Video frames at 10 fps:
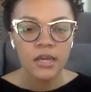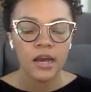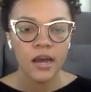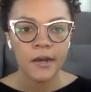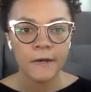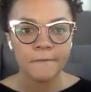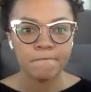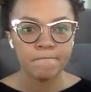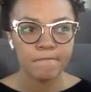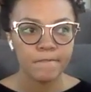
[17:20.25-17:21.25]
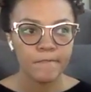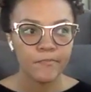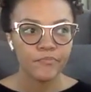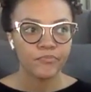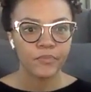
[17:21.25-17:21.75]

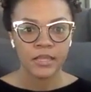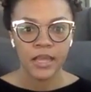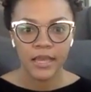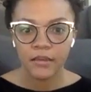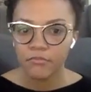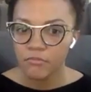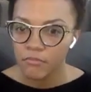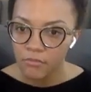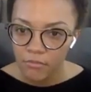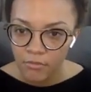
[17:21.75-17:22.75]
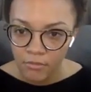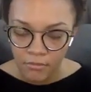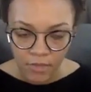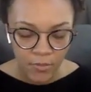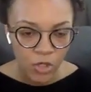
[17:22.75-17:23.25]
Let
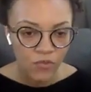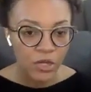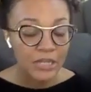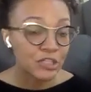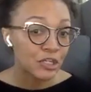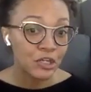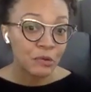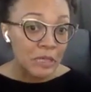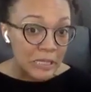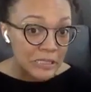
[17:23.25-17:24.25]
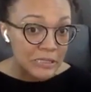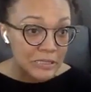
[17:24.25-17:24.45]
me know if you guys are in agreement.